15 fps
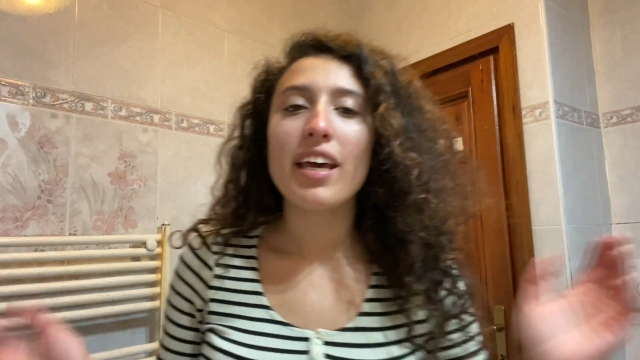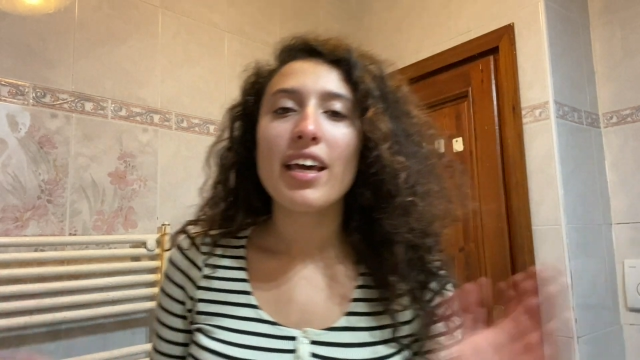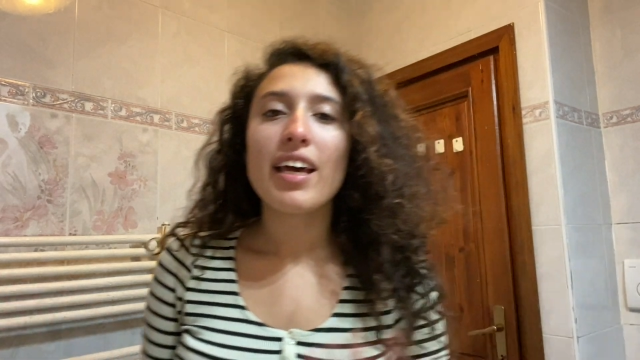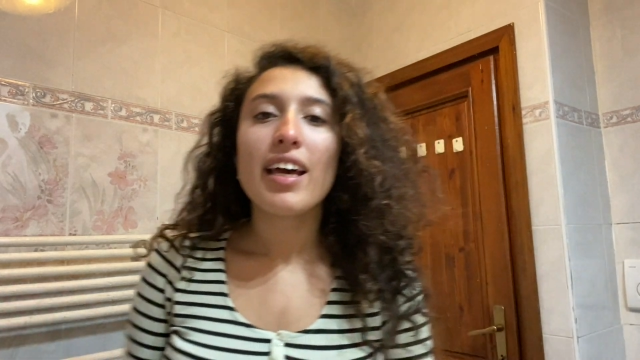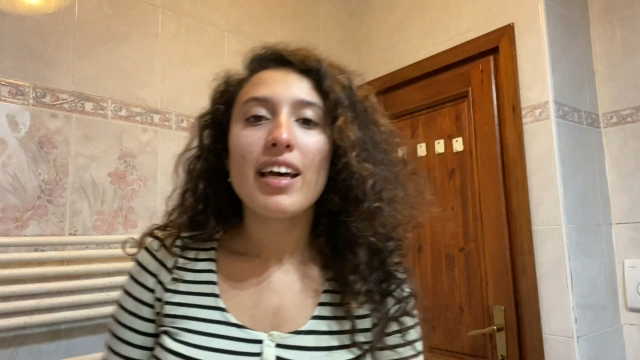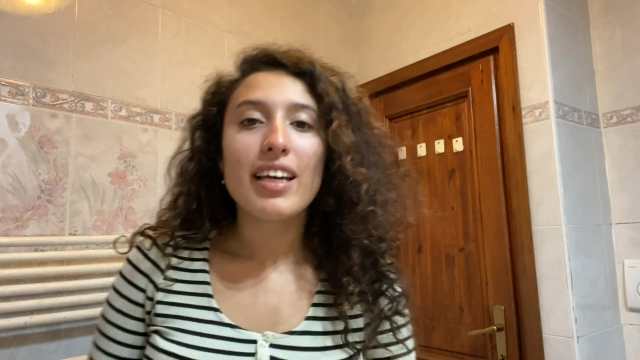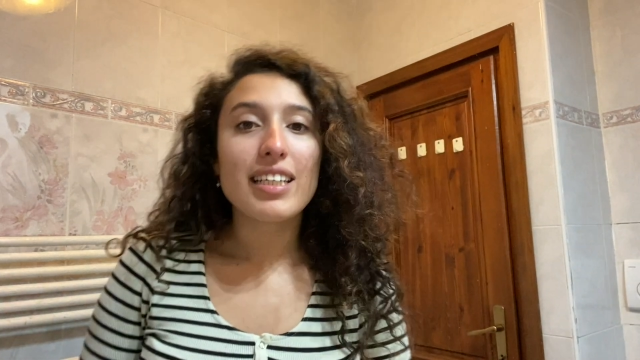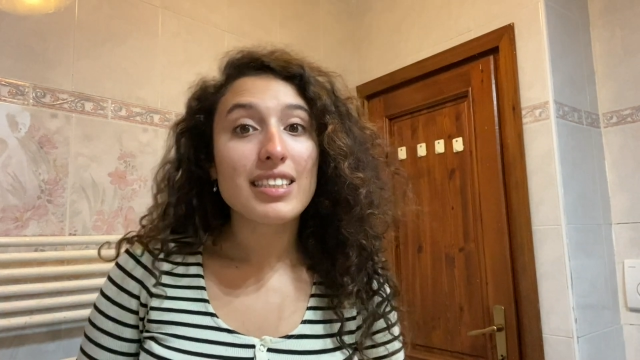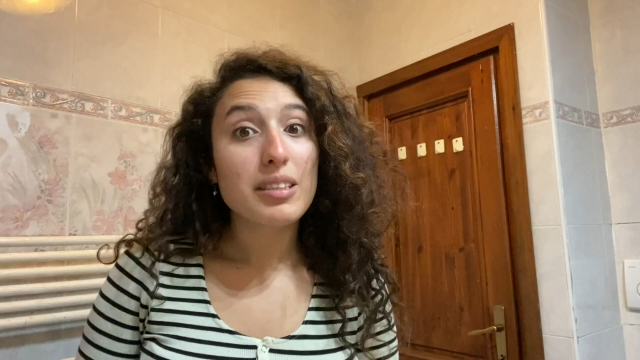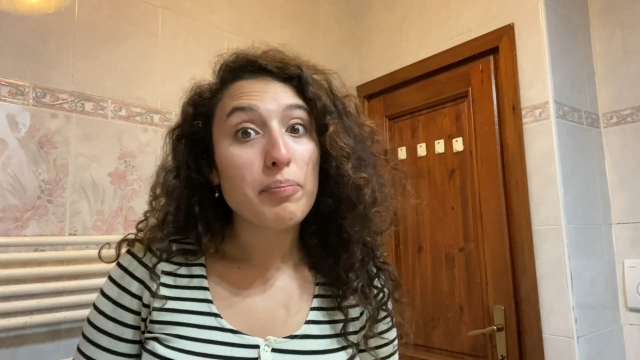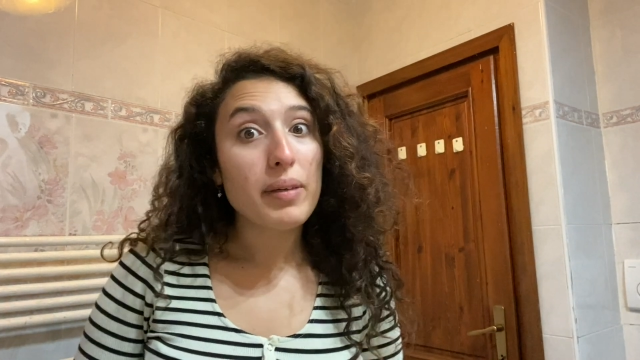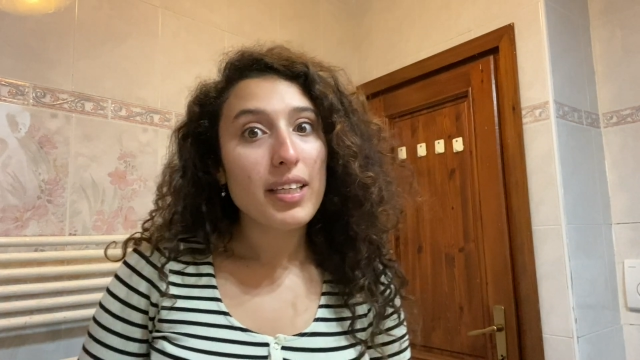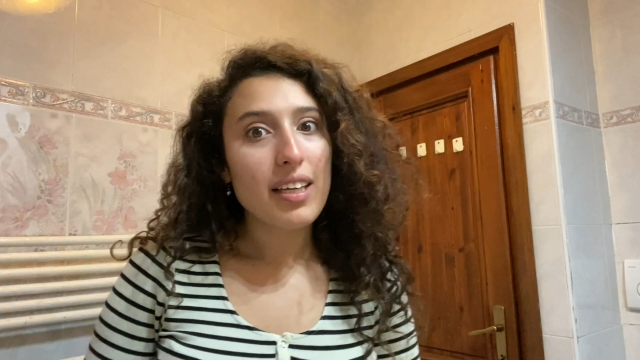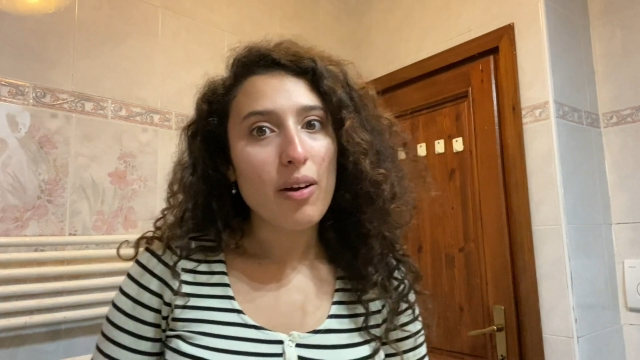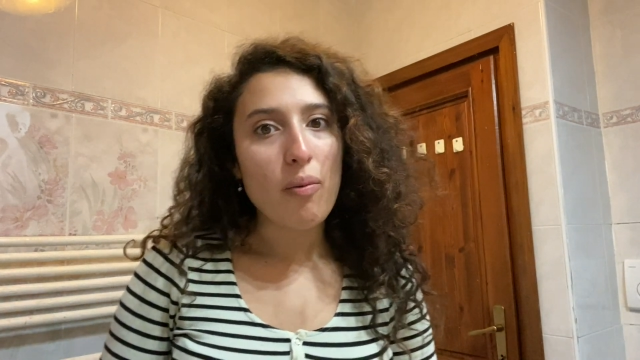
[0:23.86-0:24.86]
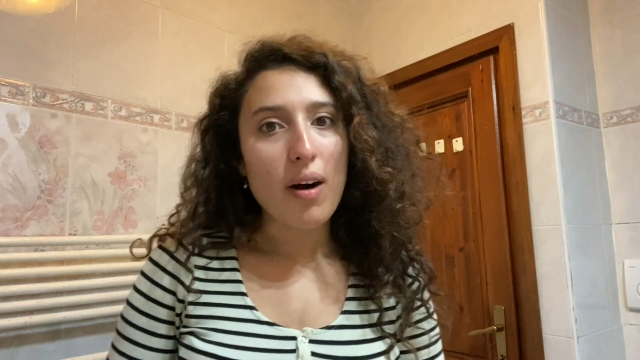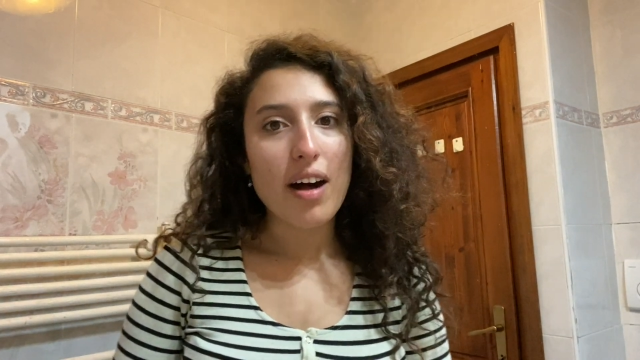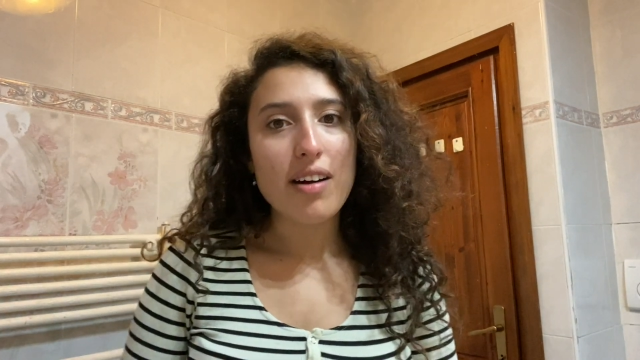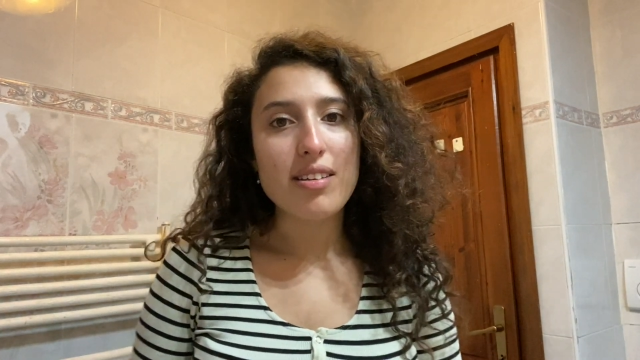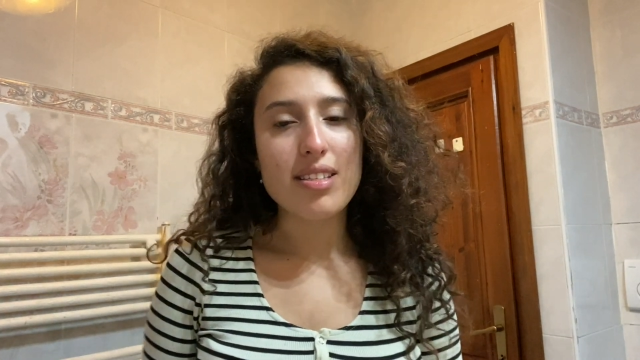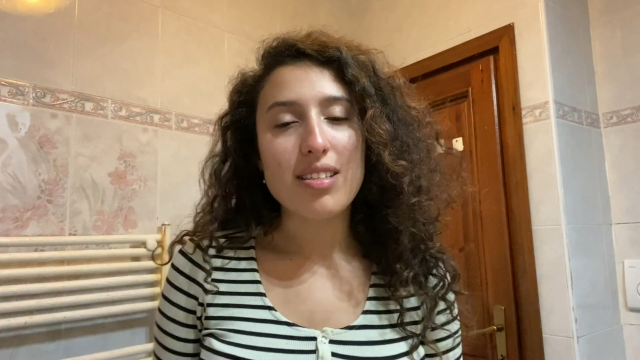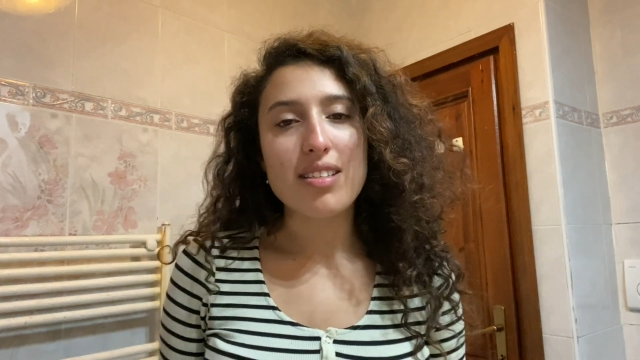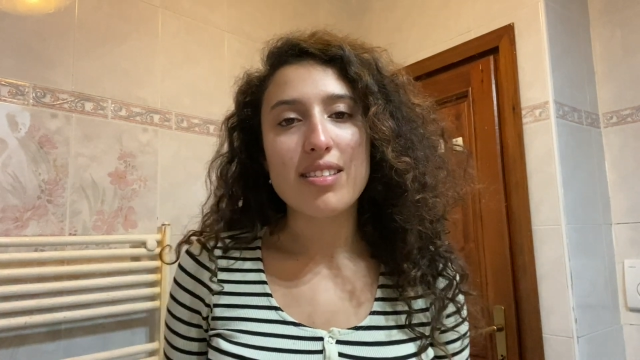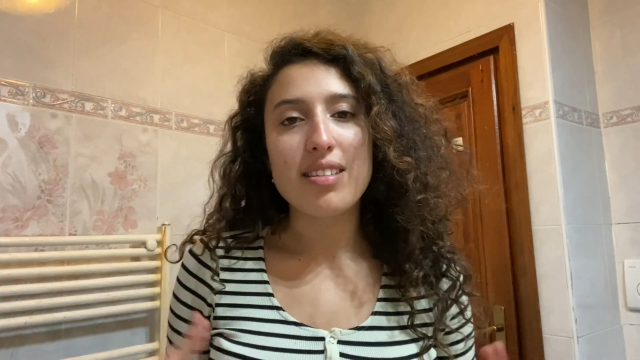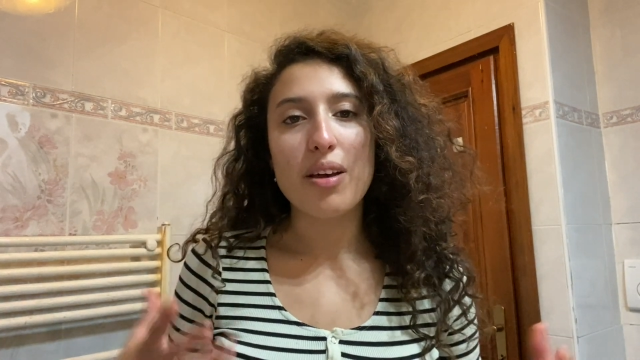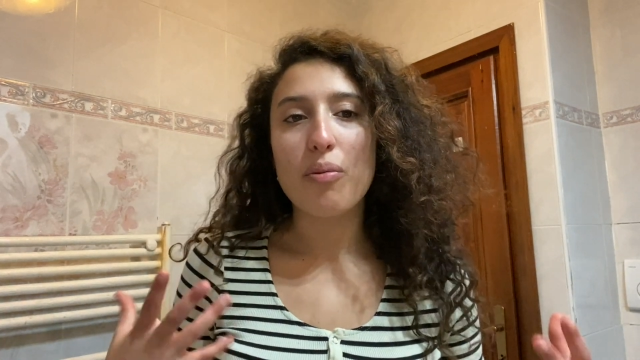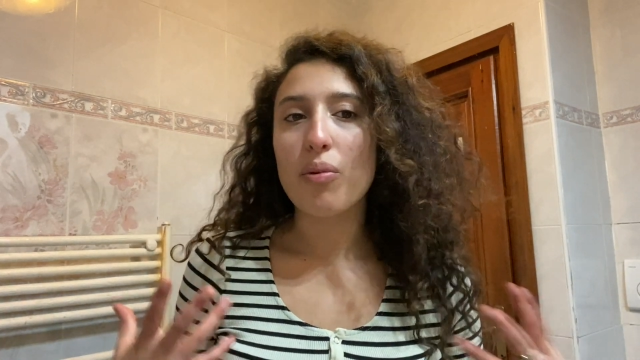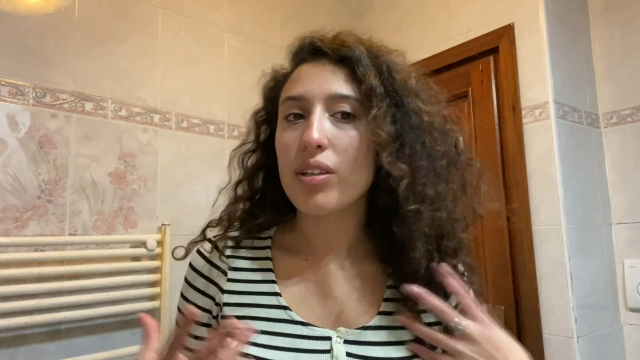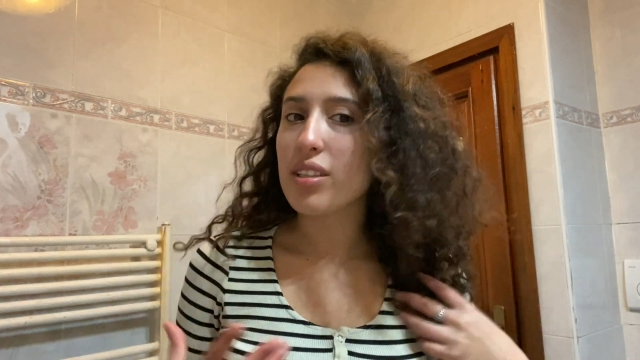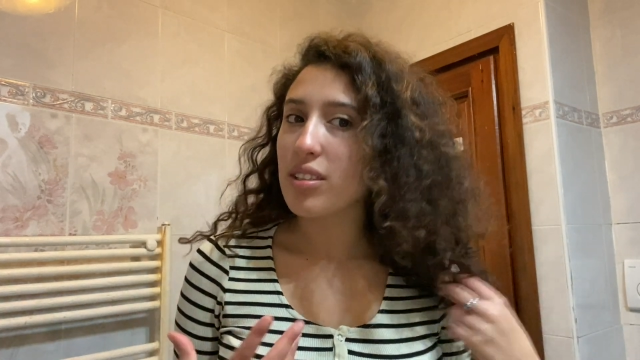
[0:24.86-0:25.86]
It's been a while since
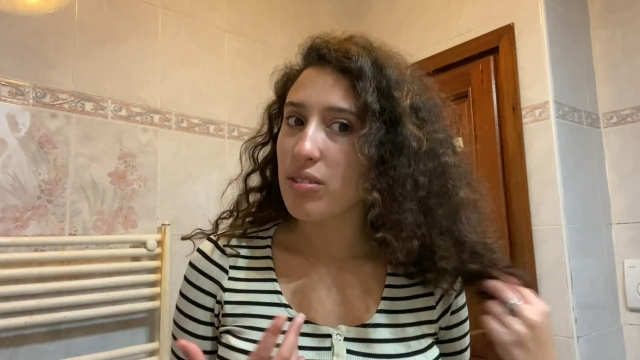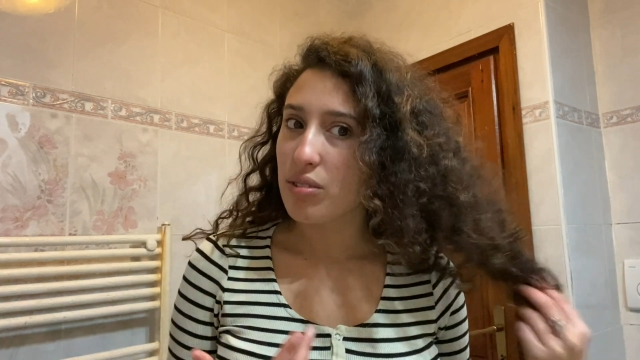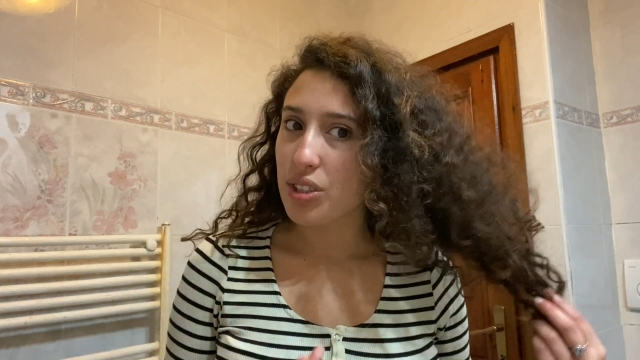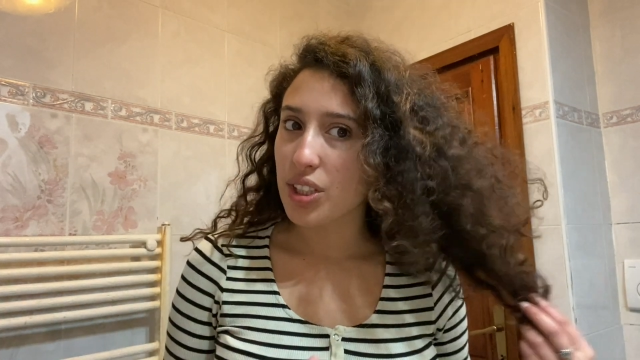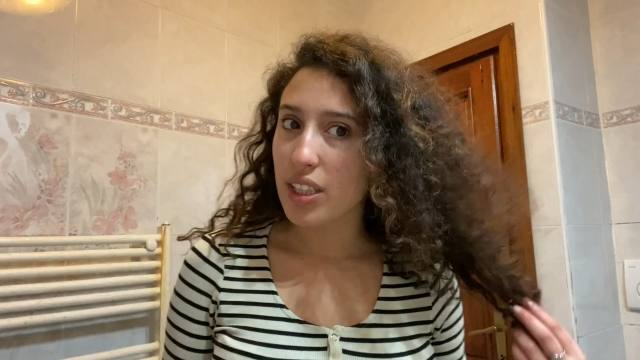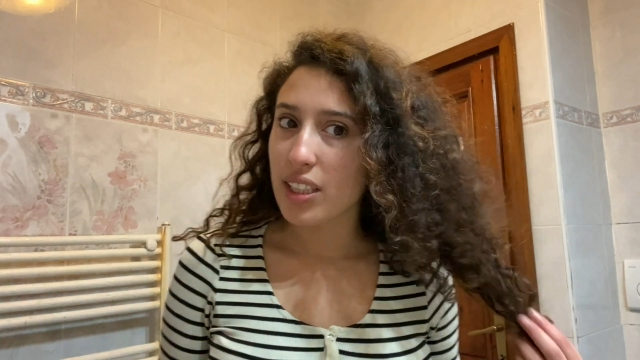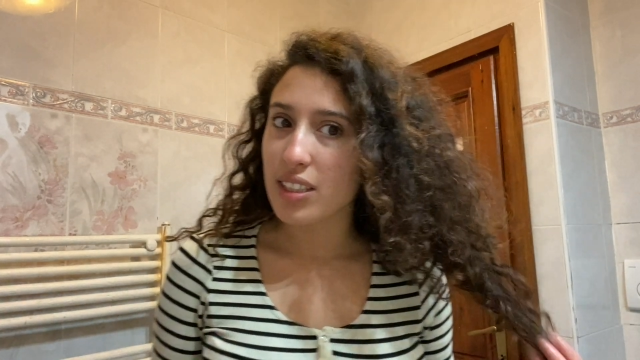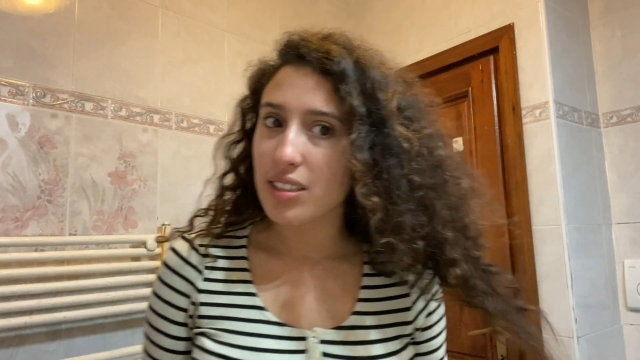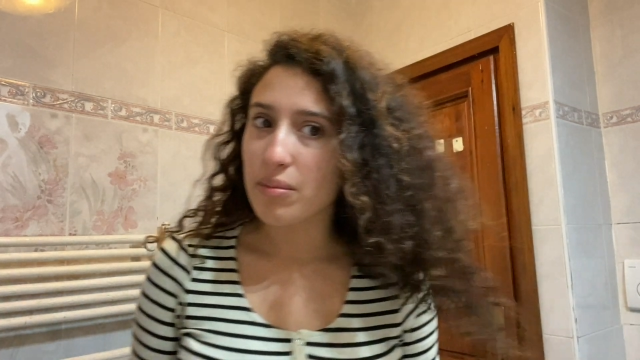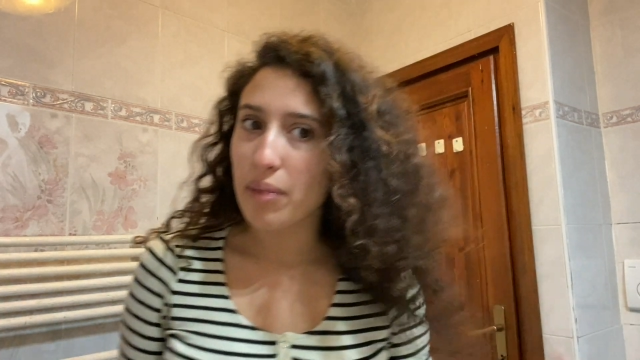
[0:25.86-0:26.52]
I wanted to change